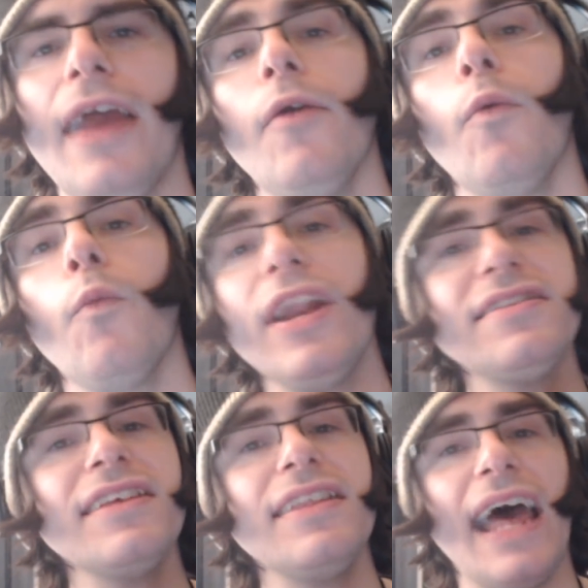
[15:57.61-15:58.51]
And when
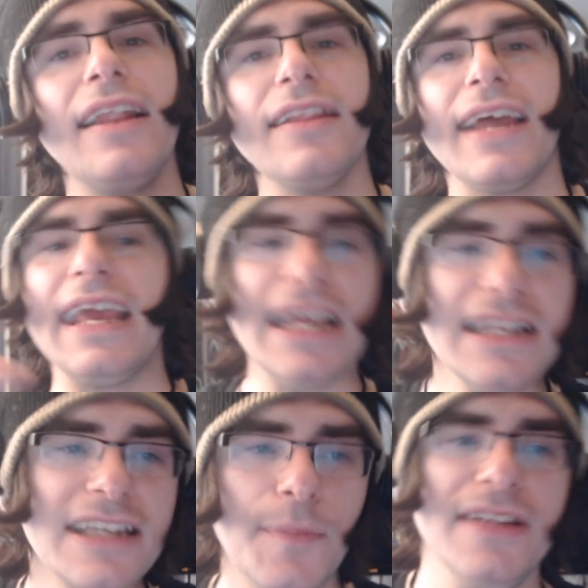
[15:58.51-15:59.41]
it's in that like
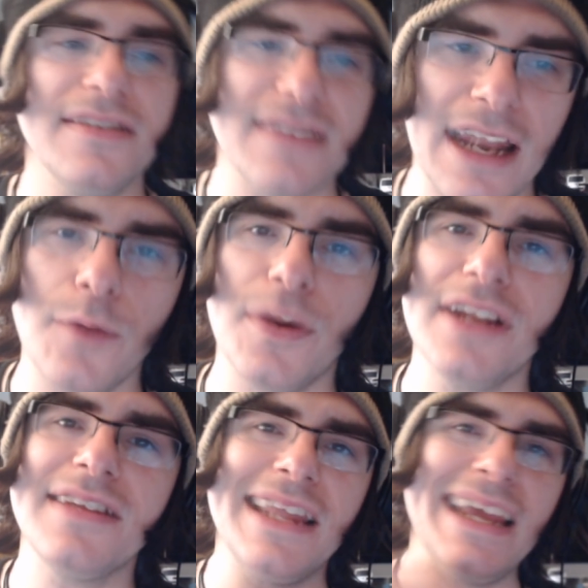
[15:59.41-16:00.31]
intimate setting, when
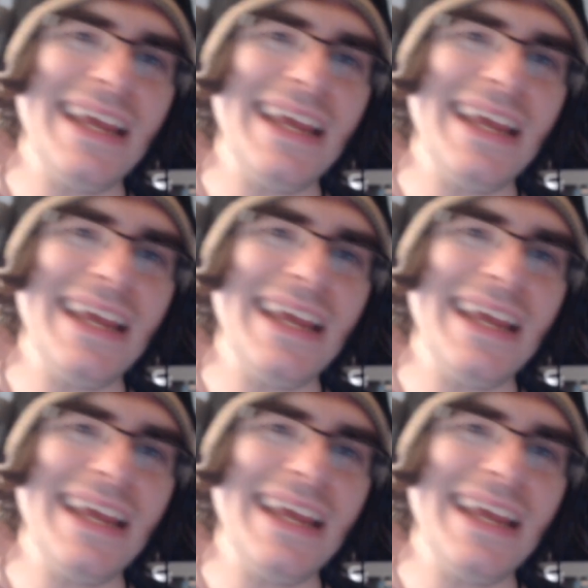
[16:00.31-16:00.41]
it's in the